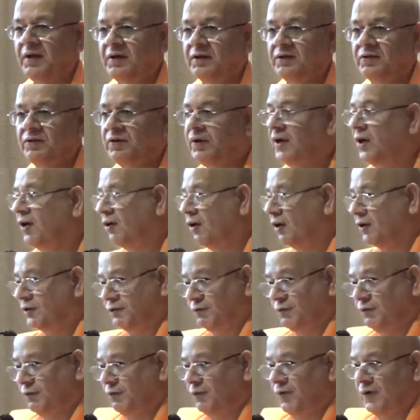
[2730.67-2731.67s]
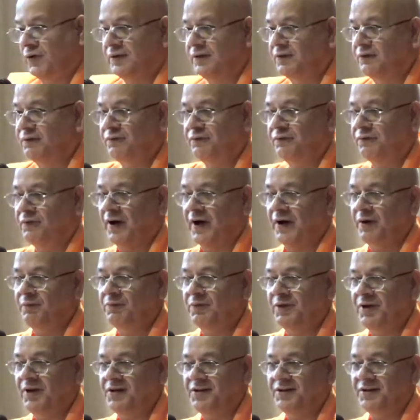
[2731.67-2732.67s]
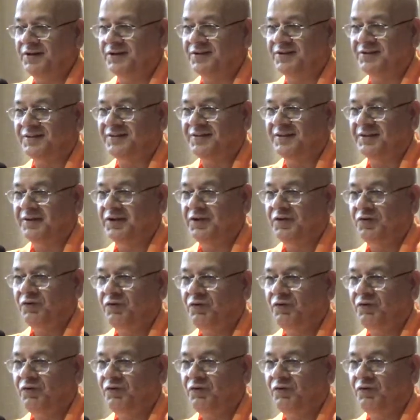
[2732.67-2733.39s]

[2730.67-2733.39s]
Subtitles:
So here also we worship 5 deities.